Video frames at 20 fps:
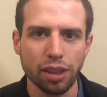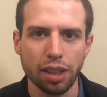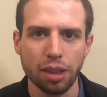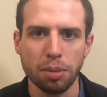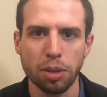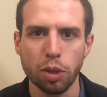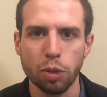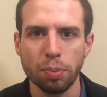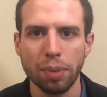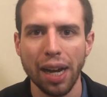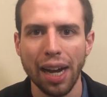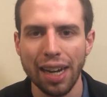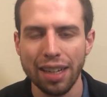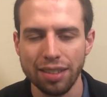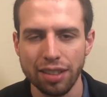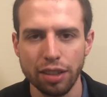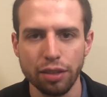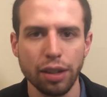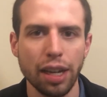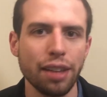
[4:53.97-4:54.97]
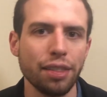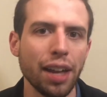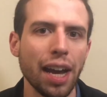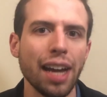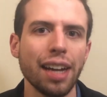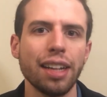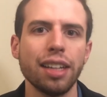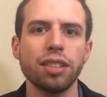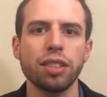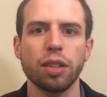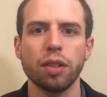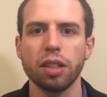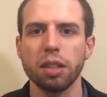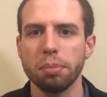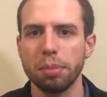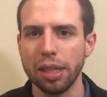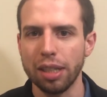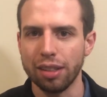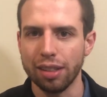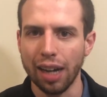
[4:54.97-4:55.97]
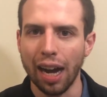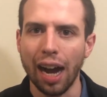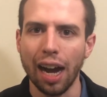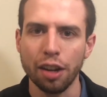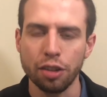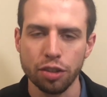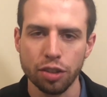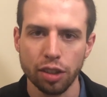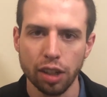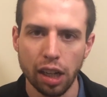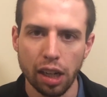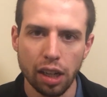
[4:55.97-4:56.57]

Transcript: the most passive, and that is going to be Dosh.